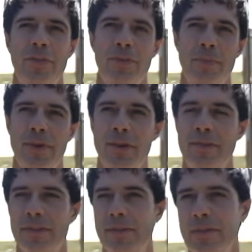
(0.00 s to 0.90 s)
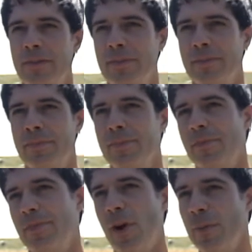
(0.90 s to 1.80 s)
some pigs and see some
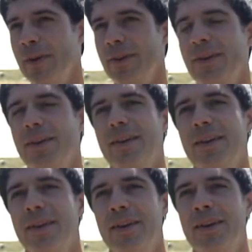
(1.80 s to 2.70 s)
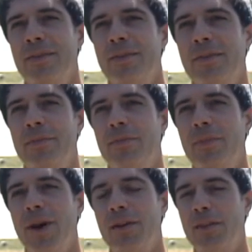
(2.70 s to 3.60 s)
farming, and
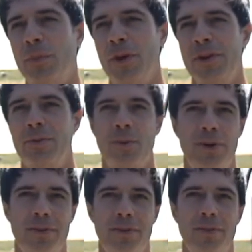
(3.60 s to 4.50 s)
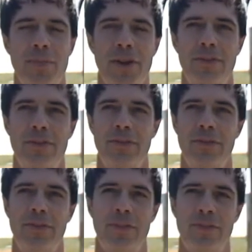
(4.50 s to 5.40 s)
I'll explain what makes this
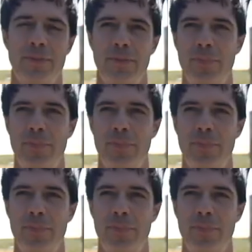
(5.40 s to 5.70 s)
system of